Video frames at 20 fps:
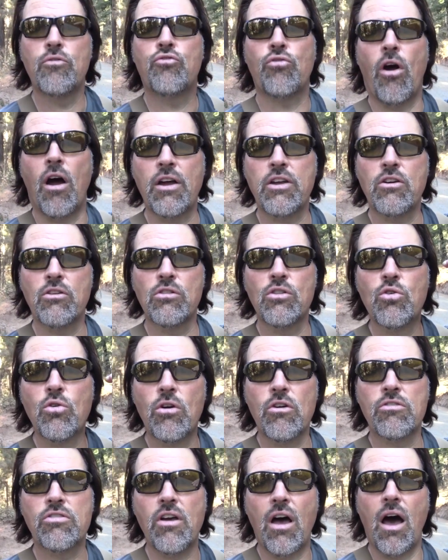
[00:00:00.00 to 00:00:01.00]
Draw your
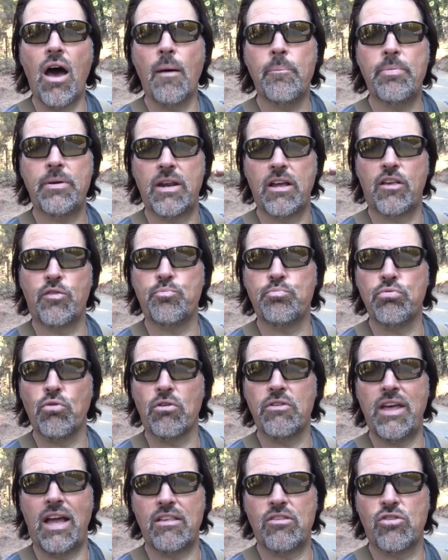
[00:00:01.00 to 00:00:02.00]
lures up and
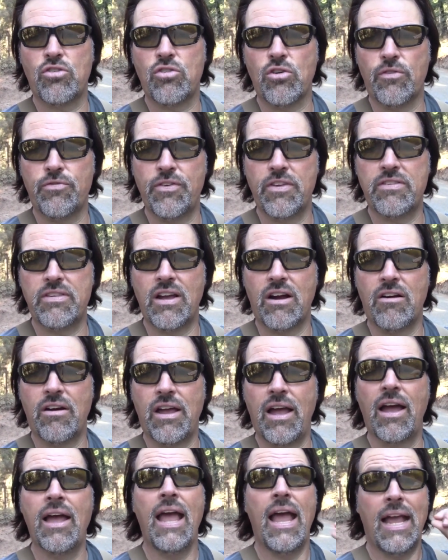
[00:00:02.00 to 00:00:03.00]
explore that surface
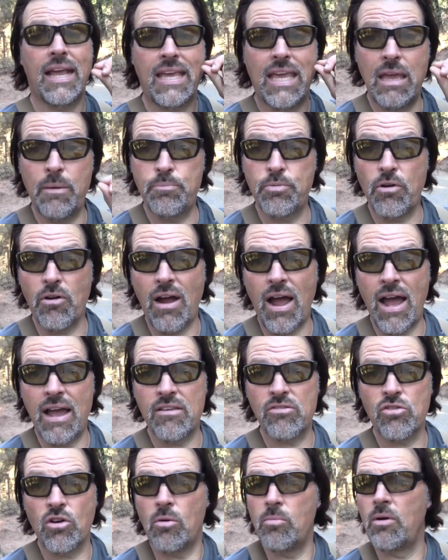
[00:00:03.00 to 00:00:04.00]
area. Keep your
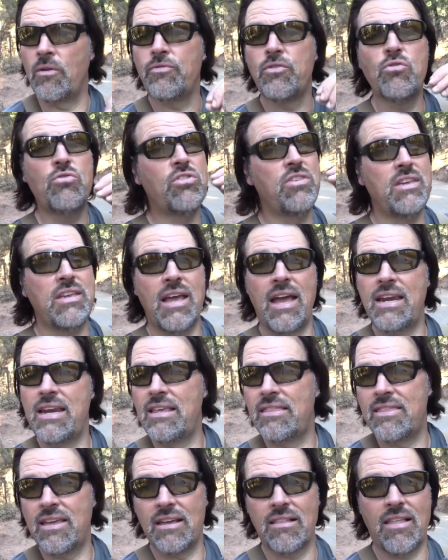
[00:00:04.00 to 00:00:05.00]
eyes open. If you see
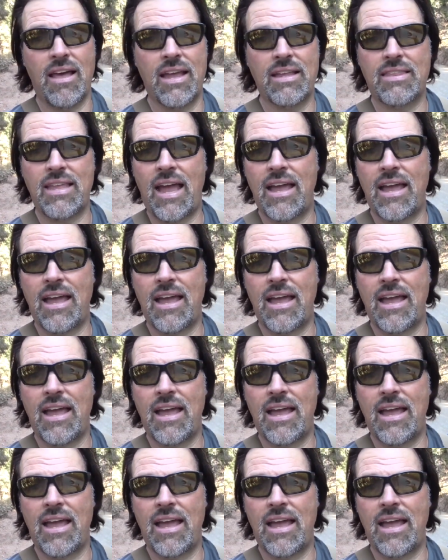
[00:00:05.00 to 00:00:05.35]
anything like